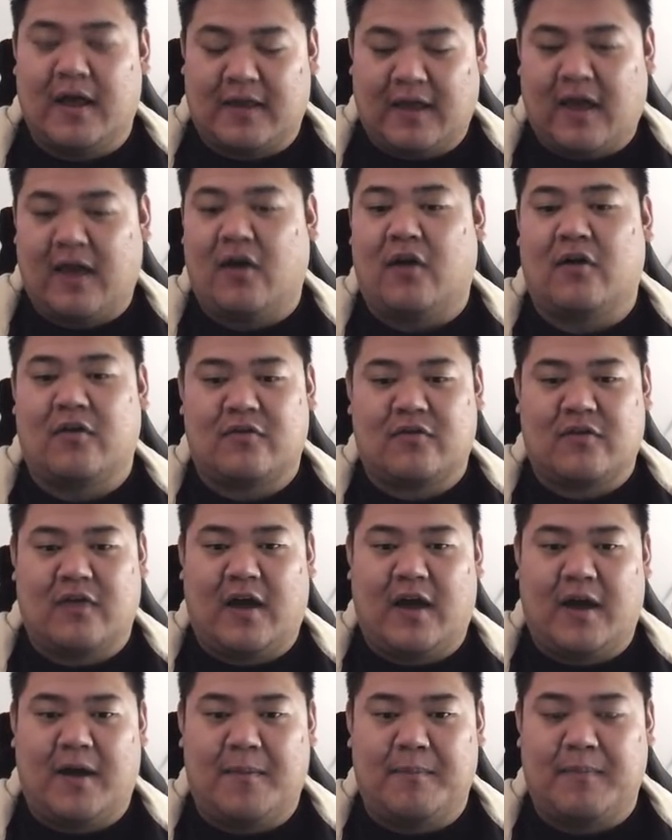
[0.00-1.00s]
Chaos,
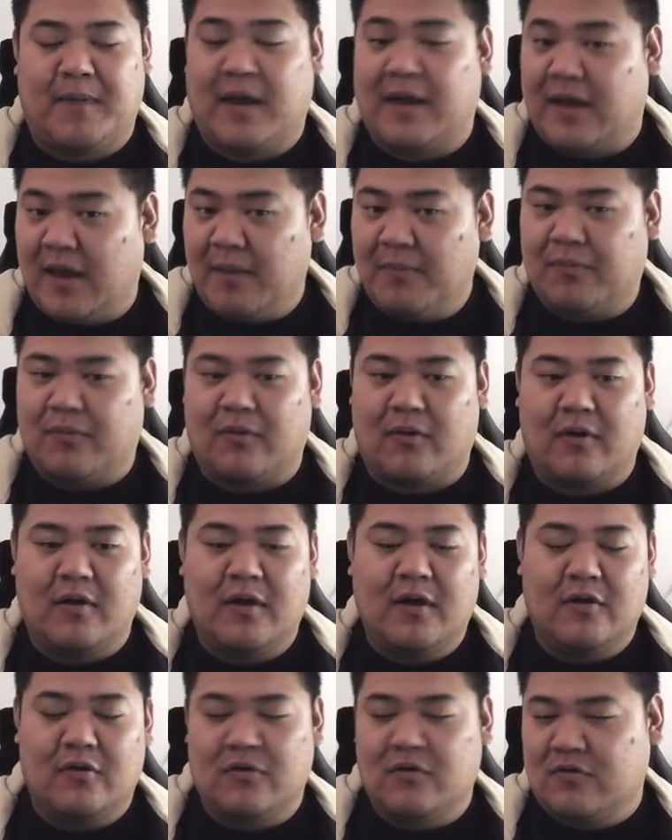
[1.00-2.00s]
and
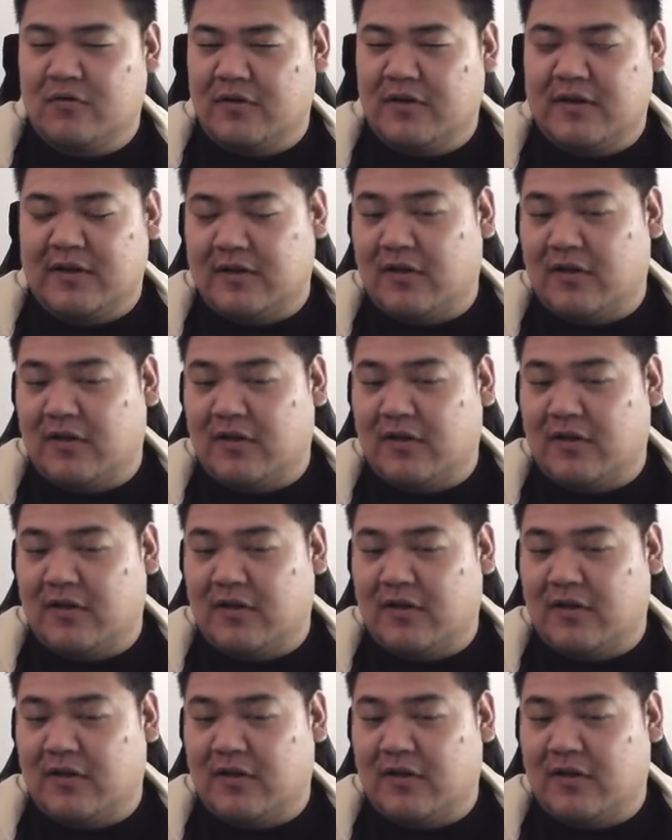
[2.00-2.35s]
Emperor, usually